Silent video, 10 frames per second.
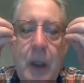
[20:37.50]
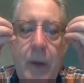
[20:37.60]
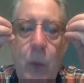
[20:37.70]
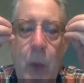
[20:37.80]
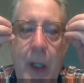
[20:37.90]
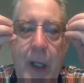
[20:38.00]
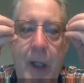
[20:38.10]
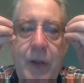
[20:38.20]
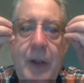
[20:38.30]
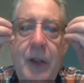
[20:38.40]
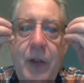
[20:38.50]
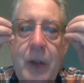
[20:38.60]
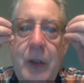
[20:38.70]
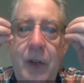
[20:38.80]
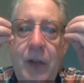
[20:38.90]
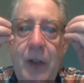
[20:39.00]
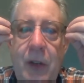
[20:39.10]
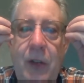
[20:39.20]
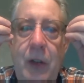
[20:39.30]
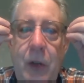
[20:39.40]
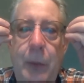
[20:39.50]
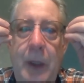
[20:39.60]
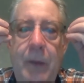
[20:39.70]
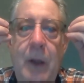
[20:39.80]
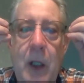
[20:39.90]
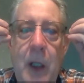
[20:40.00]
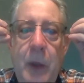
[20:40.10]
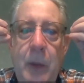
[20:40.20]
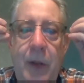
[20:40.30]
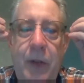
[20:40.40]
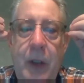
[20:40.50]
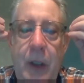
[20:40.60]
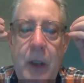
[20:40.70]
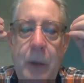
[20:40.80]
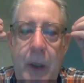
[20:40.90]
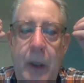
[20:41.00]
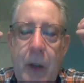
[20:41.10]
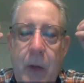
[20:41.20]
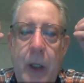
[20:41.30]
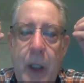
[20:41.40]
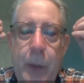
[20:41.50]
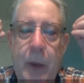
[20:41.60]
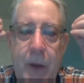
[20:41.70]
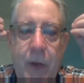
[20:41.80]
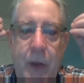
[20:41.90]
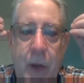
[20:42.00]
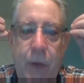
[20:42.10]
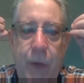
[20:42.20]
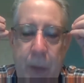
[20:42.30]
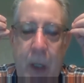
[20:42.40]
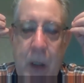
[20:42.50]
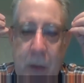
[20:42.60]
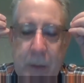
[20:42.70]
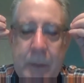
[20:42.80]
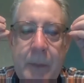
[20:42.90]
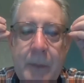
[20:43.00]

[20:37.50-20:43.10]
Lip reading: Otherwise, it's going to just continue being there. And I'm going to be sitting in a meeting crying about this a year from now.